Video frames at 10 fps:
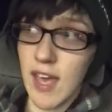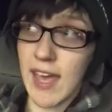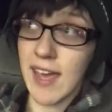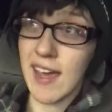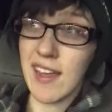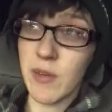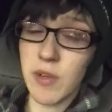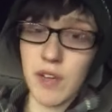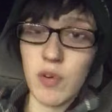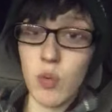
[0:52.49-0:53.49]
And
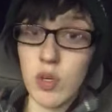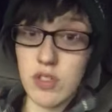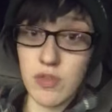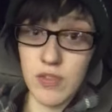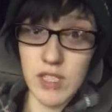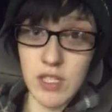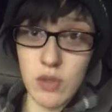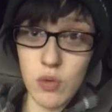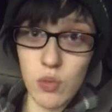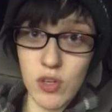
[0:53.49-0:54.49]
whatever works for
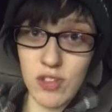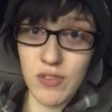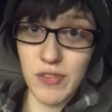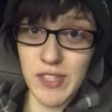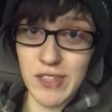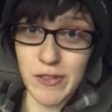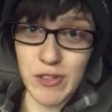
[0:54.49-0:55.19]
you, works for you.